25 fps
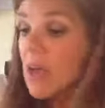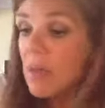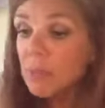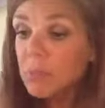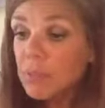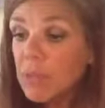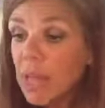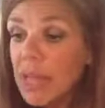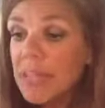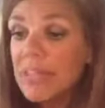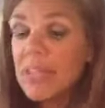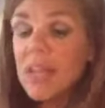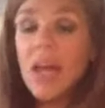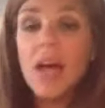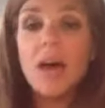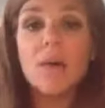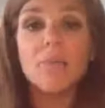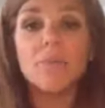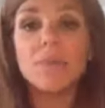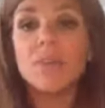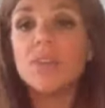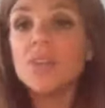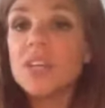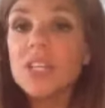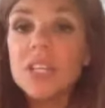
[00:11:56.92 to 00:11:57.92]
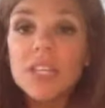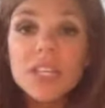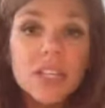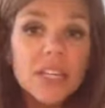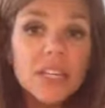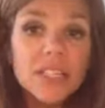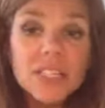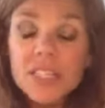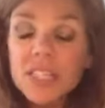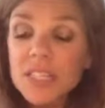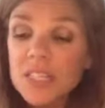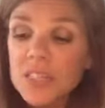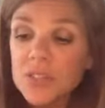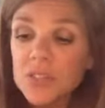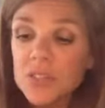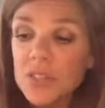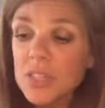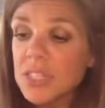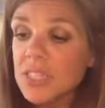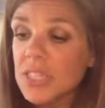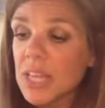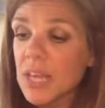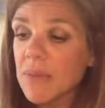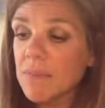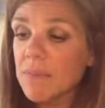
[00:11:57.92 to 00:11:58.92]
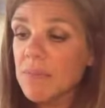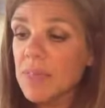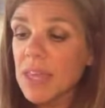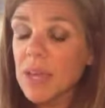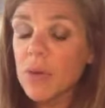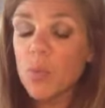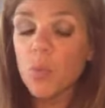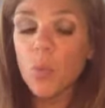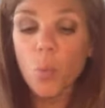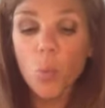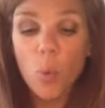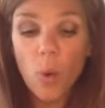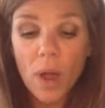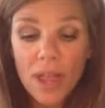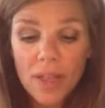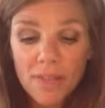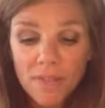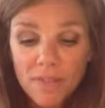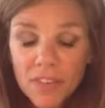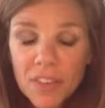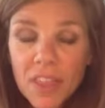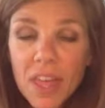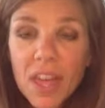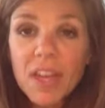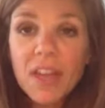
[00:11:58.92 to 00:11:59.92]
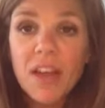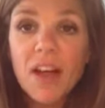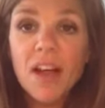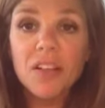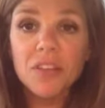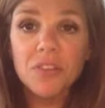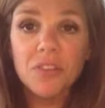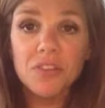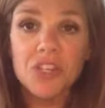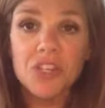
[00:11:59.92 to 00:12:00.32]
Blend up. It's gonna do the same thing. Wait for that color